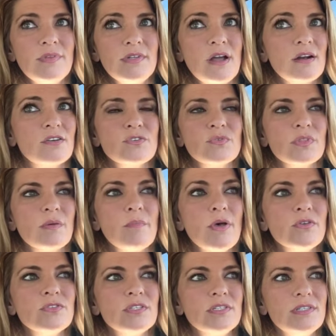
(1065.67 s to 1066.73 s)
doctors with the
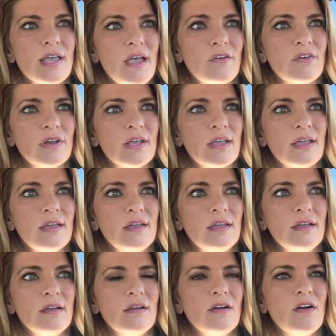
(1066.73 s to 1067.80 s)
most integrity
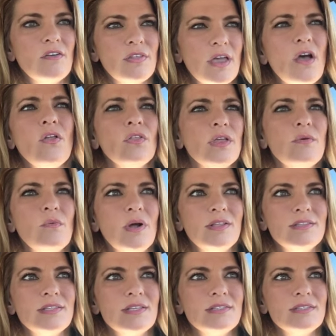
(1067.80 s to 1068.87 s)
are the only
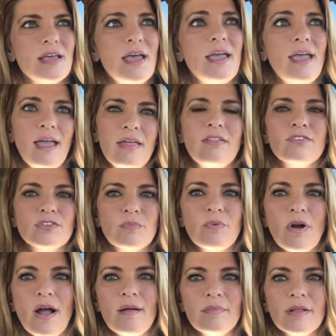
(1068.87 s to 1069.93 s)
ones that say, hey, there's a
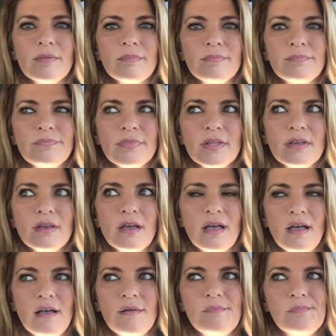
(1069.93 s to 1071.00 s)
problem.
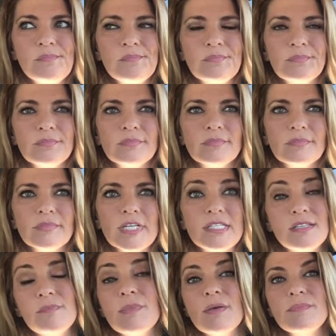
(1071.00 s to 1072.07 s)
And
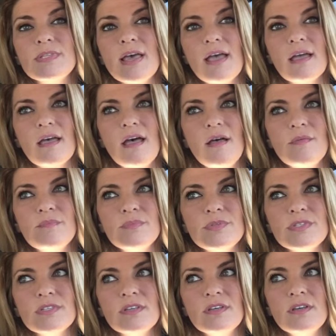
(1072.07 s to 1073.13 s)
sometimes that
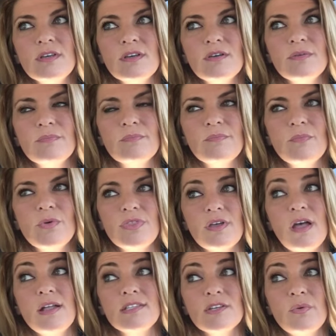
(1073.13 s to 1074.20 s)
comes with the
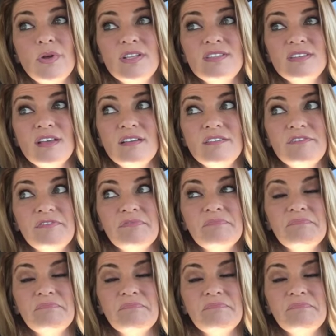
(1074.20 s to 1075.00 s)
consequence of